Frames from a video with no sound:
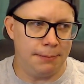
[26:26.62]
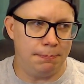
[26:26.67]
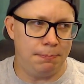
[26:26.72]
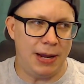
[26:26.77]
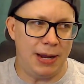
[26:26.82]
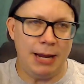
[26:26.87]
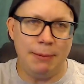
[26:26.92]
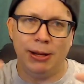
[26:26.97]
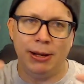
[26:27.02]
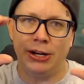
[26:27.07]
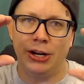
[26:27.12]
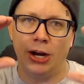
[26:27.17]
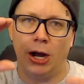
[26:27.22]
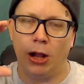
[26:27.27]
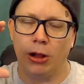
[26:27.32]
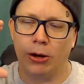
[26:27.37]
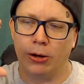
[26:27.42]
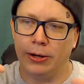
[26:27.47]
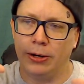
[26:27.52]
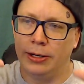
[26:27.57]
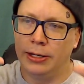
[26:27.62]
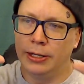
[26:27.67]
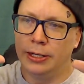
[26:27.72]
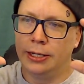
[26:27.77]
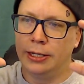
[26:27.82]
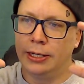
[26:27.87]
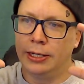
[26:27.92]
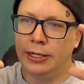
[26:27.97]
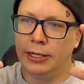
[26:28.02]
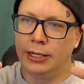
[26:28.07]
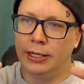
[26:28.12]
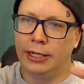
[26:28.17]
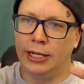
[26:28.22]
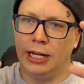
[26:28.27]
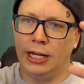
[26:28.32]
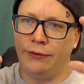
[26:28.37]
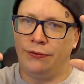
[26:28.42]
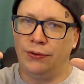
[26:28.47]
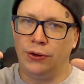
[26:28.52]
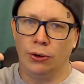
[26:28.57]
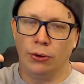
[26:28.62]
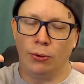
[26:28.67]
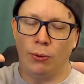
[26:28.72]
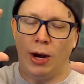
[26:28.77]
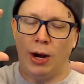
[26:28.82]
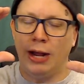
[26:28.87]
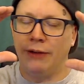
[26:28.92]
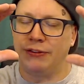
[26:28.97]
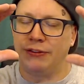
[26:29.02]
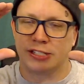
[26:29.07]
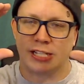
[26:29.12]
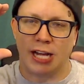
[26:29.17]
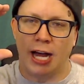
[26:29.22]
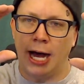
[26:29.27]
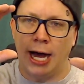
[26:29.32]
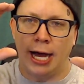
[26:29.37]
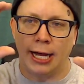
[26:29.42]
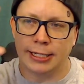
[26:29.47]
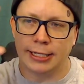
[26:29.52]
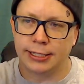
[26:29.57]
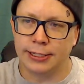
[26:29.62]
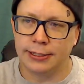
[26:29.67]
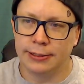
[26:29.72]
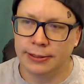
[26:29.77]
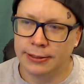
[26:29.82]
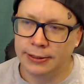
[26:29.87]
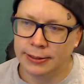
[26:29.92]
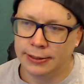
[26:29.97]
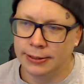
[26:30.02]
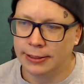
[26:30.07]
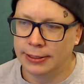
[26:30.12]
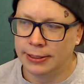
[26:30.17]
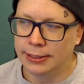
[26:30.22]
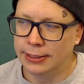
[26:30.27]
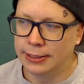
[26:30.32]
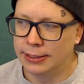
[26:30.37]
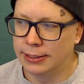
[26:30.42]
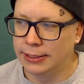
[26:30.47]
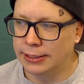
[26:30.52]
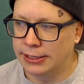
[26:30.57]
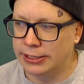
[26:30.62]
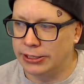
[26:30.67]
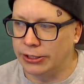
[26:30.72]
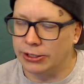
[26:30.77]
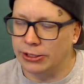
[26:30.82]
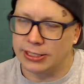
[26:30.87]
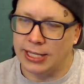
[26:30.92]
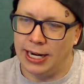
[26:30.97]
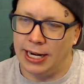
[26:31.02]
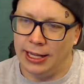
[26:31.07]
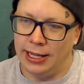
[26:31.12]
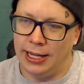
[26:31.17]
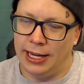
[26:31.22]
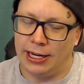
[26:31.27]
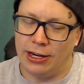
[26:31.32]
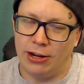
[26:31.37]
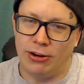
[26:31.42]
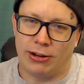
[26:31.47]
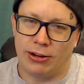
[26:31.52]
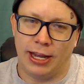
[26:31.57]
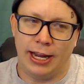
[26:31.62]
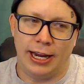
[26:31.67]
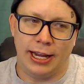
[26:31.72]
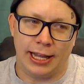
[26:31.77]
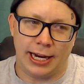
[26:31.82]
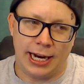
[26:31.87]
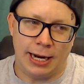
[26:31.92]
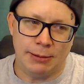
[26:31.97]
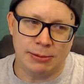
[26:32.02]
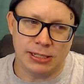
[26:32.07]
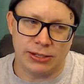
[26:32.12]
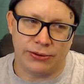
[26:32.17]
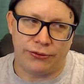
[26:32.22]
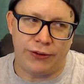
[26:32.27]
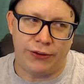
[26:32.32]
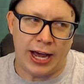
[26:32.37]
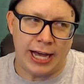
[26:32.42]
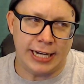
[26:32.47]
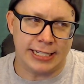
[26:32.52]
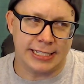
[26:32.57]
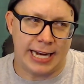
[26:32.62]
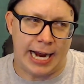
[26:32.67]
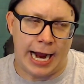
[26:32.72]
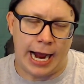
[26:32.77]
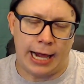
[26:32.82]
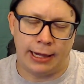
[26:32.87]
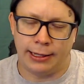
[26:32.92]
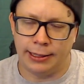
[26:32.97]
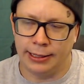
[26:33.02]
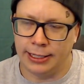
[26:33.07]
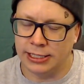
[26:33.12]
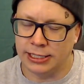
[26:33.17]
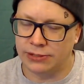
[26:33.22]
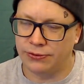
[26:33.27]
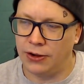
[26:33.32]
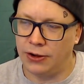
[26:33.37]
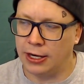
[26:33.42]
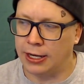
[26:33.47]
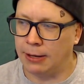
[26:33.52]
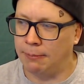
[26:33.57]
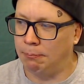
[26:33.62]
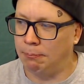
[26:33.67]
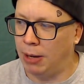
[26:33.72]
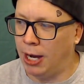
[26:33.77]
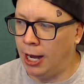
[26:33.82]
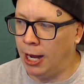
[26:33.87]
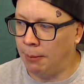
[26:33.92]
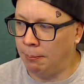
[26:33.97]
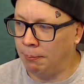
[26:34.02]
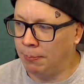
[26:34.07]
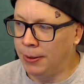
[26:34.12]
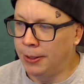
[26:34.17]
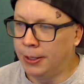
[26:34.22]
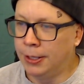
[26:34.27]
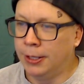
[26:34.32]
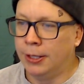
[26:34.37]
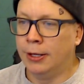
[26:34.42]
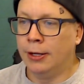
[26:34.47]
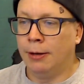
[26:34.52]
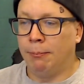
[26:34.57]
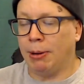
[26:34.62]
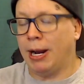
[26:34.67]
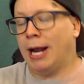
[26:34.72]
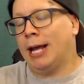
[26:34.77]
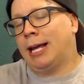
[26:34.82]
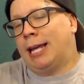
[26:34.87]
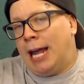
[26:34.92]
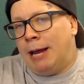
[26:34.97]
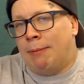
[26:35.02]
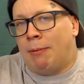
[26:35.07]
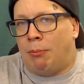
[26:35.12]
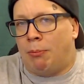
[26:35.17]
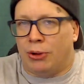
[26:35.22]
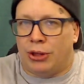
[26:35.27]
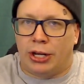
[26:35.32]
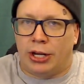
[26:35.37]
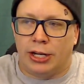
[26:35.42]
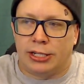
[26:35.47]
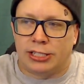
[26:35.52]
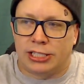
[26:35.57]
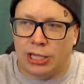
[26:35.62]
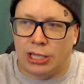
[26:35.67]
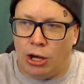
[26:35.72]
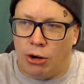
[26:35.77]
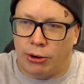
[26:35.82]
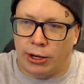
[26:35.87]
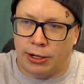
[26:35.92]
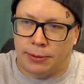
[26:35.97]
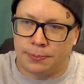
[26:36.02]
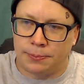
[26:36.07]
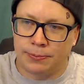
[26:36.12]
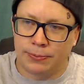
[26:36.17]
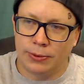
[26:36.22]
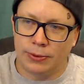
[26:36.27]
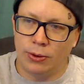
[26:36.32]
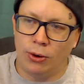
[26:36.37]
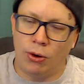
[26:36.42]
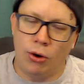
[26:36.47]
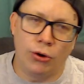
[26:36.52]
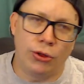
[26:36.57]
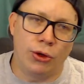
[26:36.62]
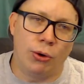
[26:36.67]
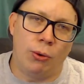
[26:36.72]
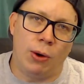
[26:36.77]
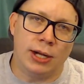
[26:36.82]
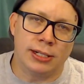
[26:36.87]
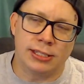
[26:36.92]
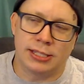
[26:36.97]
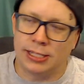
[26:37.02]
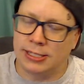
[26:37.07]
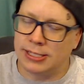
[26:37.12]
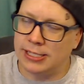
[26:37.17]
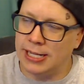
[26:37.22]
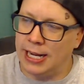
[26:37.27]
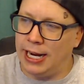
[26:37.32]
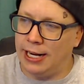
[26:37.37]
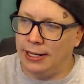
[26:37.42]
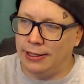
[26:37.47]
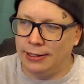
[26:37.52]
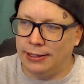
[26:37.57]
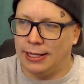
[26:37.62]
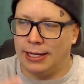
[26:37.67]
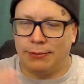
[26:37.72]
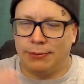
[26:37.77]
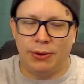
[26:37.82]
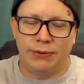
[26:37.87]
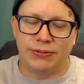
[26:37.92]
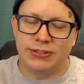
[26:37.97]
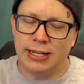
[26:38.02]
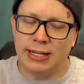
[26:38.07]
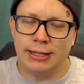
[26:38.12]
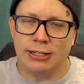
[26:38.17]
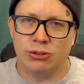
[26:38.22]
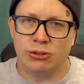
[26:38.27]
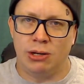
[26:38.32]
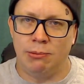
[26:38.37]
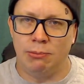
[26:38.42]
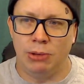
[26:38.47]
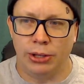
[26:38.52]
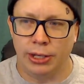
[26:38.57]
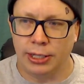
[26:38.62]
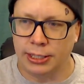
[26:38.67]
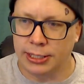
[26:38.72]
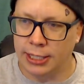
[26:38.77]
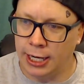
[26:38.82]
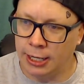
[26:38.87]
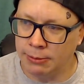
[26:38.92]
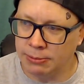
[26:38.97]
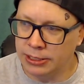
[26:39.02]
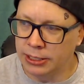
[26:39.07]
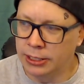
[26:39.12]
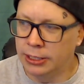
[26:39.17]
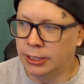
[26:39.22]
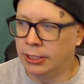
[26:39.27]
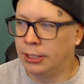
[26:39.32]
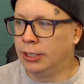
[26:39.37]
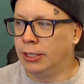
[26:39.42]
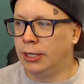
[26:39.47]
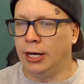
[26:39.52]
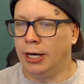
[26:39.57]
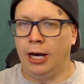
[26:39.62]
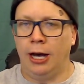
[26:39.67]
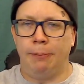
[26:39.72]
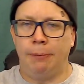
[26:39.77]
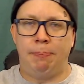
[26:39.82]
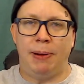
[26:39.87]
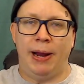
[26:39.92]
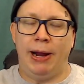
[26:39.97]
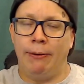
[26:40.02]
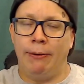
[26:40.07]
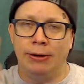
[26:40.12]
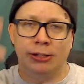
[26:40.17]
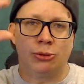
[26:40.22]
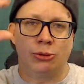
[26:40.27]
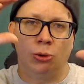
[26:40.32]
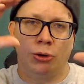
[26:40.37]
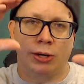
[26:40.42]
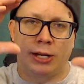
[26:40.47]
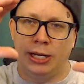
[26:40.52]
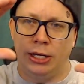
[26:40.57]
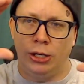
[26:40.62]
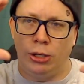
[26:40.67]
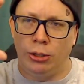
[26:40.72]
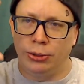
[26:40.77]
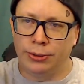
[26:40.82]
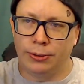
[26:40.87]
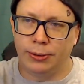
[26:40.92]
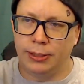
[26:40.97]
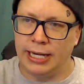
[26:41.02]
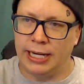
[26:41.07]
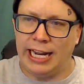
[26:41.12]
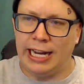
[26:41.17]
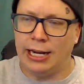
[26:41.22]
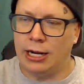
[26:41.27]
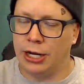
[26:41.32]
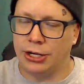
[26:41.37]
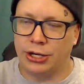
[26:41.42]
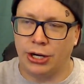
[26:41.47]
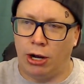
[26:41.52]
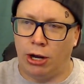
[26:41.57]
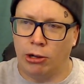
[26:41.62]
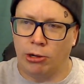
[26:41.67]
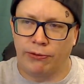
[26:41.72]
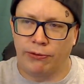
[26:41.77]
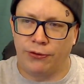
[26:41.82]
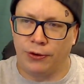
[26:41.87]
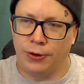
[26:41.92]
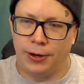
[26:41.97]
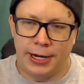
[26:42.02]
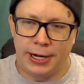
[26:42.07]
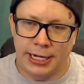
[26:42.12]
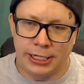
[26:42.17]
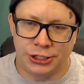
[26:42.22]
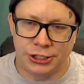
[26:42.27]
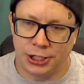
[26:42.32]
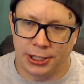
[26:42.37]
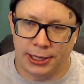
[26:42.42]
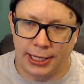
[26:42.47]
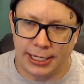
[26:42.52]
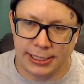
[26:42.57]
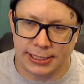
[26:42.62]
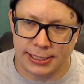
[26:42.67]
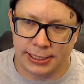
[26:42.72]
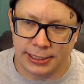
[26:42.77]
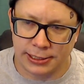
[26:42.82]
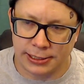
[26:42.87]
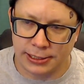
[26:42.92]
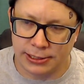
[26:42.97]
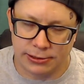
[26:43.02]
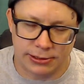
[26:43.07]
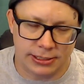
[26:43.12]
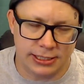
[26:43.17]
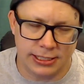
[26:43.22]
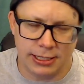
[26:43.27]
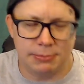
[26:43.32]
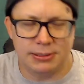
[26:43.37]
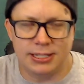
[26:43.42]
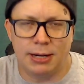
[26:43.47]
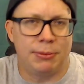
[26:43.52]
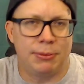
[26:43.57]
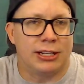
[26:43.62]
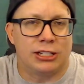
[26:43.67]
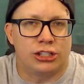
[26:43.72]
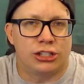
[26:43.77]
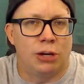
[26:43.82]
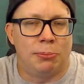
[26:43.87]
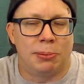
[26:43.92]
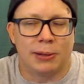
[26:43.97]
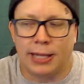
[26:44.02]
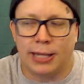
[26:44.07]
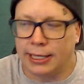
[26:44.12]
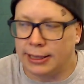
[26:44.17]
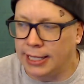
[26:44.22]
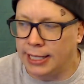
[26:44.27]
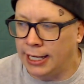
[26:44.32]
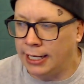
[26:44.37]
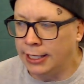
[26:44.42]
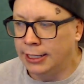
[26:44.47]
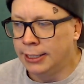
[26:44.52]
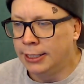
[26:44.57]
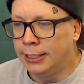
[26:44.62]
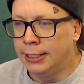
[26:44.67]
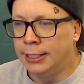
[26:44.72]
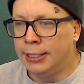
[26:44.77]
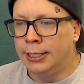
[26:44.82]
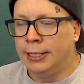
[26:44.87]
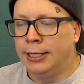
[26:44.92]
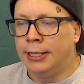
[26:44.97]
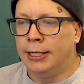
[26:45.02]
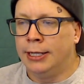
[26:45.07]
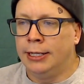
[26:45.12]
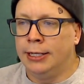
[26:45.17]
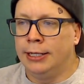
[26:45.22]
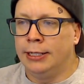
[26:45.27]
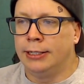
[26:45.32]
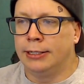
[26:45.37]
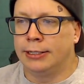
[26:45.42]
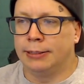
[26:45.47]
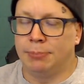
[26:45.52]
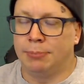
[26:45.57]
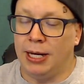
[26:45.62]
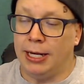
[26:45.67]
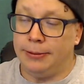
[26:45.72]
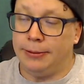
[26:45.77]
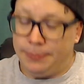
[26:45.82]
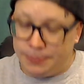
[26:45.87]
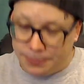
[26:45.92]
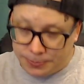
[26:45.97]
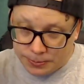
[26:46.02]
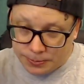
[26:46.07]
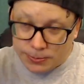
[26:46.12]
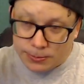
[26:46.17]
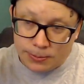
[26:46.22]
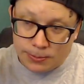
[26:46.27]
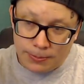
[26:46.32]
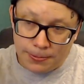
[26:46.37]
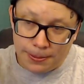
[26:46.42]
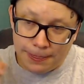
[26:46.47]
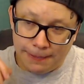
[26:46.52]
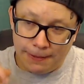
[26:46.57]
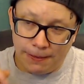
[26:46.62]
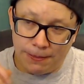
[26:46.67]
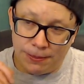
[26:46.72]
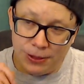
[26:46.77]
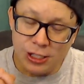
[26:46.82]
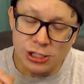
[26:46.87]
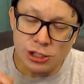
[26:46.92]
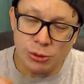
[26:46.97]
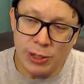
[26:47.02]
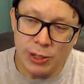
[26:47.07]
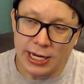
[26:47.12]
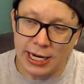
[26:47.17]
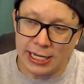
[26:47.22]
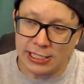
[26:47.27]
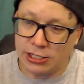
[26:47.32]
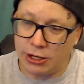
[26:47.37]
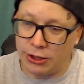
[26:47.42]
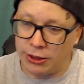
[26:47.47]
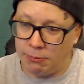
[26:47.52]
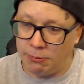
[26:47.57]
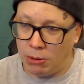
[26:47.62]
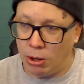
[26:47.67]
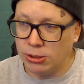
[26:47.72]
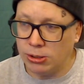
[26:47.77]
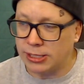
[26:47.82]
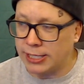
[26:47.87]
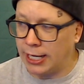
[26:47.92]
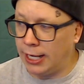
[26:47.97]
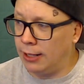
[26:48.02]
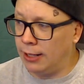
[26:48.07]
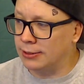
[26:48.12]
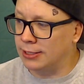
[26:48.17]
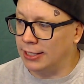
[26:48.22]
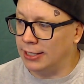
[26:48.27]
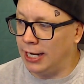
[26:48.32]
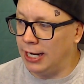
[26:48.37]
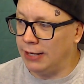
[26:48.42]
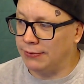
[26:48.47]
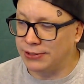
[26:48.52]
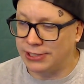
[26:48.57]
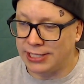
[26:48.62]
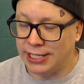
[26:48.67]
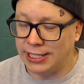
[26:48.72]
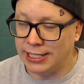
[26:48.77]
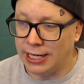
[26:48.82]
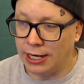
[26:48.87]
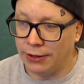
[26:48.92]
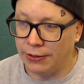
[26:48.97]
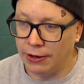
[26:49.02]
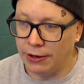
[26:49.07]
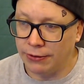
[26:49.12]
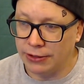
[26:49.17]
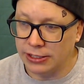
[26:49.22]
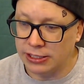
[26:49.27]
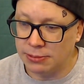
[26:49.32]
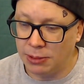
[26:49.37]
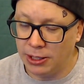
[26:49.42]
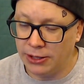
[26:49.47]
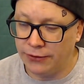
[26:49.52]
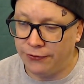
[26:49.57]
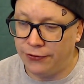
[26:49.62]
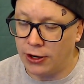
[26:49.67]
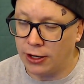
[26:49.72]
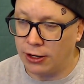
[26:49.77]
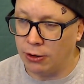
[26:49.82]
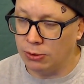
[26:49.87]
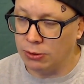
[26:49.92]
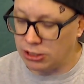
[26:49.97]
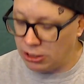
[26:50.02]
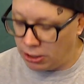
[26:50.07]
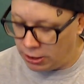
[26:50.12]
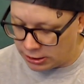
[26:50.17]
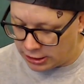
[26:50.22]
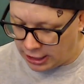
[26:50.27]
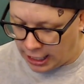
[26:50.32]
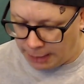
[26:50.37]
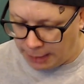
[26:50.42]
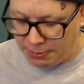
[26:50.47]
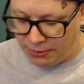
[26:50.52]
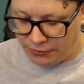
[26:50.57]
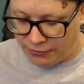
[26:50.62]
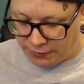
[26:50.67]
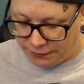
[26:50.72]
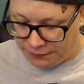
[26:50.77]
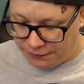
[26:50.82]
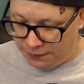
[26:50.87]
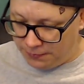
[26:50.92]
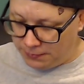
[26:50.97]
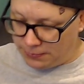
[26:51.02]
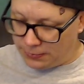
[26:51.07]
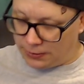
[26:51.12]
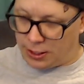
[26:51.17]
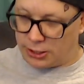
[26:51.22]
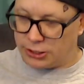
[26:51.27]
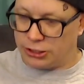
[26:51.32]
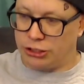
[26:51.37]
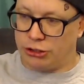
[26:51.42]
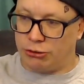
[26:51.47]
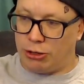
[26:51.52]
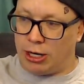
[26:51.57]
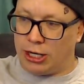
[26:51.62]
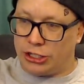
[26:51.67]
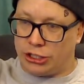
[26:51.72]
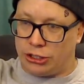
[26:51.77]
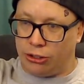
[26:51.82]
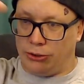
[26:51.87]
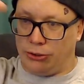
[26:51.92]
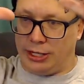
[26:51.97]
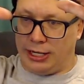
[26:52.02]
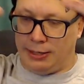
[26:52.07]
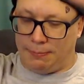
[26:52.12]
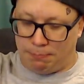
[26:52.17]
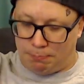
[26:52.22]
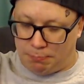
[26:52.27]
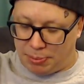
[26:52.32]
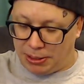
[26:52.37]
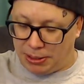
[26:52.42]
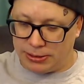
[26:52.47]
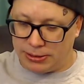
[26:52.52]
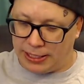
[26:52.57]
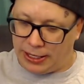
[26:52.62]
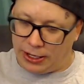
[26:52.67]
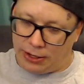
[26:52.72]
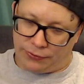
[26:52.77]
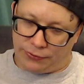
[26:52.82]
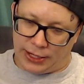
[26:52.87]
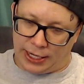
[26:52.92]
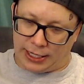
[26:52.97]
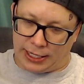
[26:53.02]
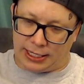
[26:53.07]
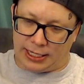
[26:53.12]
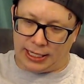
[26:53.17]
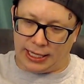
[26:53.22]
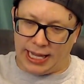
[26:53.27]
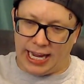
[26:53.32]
pay me a dollar if your wife is hot. So it's kind of like, okay, like I'm just a fat, talentless fucking bum, but I came up with a good slogan. Or the ones that say, like we've seen this one a million times, parents were killed, need a dollar for ninja lessons, or something stupid like that. But this week I saw the most talented guy I've seen down there. This motherfucker was on top of a structure that he built out of like